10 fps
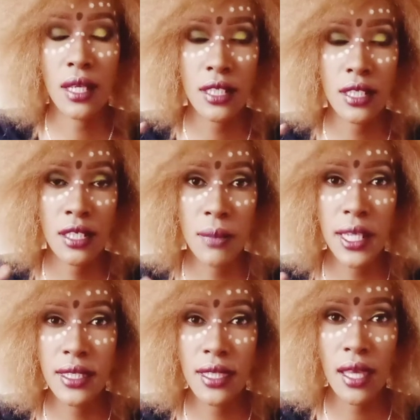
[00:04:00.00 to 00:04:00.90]
is that it
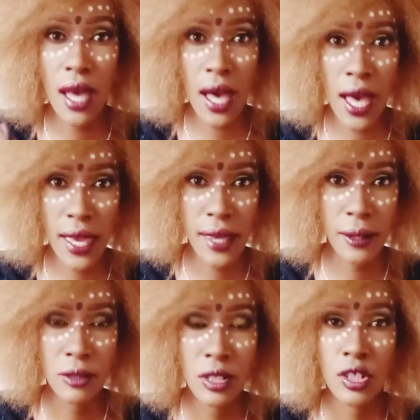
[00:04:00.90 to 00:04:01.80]
makes the eye
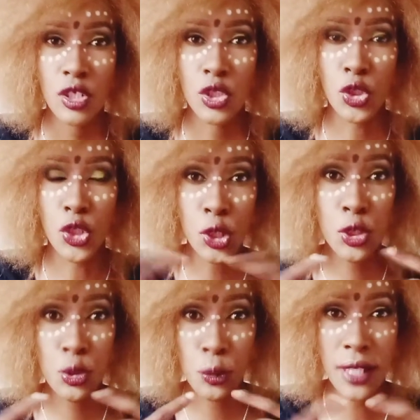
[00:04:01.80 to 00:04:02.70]
draw
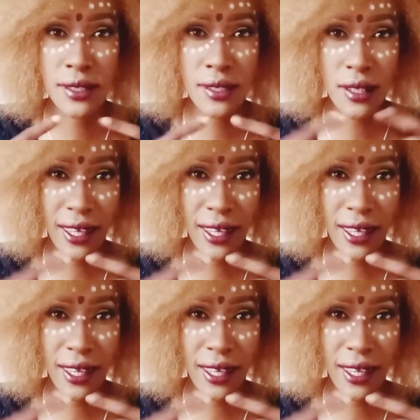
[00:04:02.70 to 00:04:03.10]
towards the